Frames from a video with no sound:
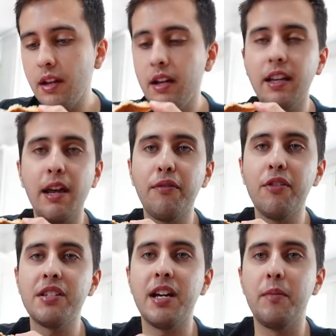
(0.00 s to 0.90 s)
And that
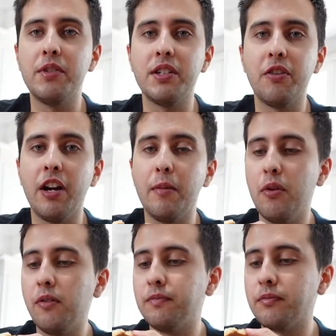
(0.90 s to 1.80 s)
first time was incredible.
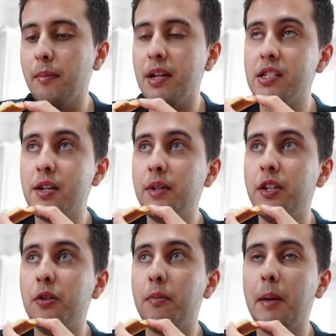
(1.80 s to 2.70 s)
Met so many
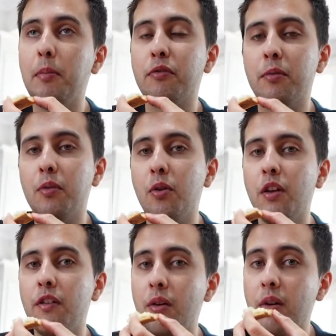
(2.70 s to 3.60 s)
new people from all over the